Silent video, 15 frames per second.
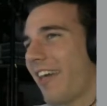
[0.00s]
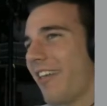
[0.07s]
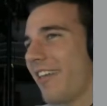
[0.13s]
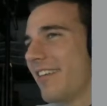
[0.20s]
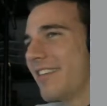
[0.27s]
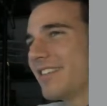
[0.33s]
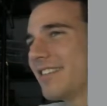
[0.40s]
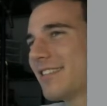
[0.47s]

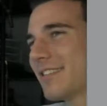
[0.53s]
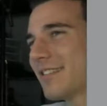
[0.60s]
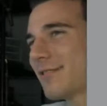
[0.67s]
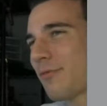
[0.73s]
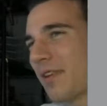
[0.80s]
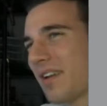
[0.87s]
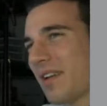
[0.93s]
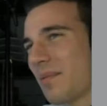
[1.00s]
Is he just
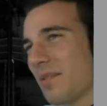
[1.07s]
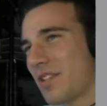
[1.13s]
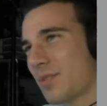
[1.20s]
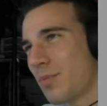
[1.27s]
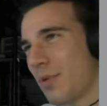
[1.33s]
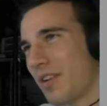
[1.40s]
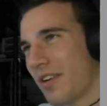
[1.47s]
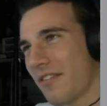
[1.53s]
randomly
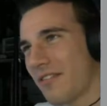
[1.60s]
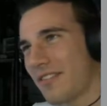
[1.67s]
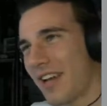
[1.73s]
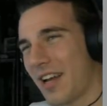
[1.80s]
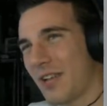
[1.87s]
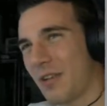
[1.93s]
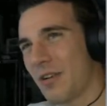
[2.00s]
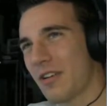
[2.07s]
spitting off
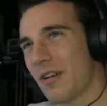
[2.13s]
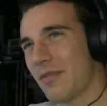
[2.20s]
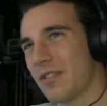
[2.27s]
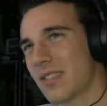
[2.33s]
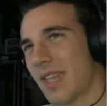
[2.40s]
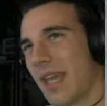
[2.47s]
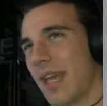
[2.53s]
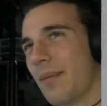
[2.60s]
dialogue of his
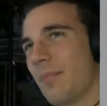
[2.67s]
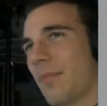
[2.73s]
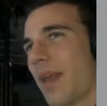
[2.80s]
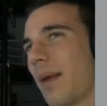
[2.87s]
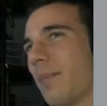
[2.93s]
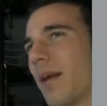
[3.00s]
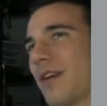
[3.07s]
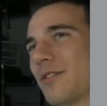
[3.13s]
game that
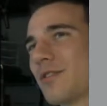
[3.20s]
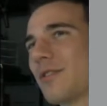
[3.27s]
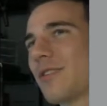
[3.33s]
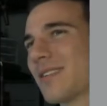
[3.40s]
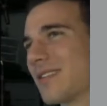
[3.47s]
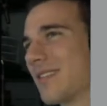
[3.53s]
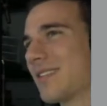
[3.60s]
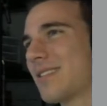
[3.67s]
I'm not sure
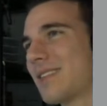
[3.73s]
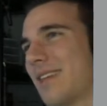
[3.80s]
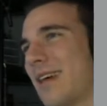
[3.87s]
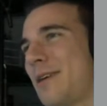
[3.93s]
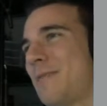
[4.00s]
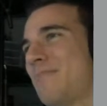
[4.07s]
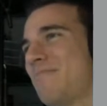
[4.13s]
exists now?